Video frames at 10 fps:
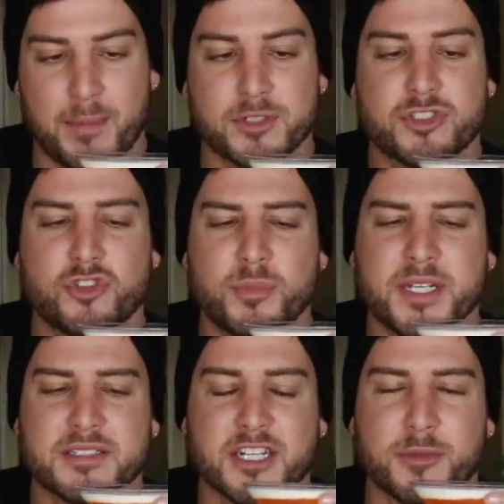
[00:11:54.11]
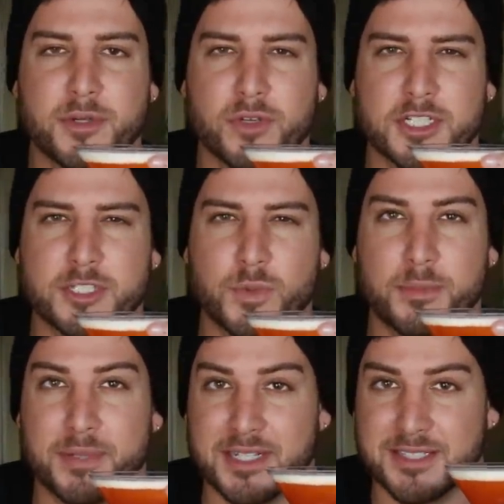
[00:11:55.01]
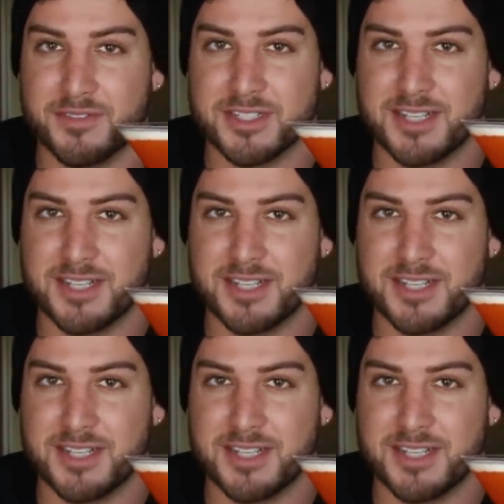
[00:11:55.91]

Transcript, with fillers: I'm assuming it's gonna be really sweet, but let's give it a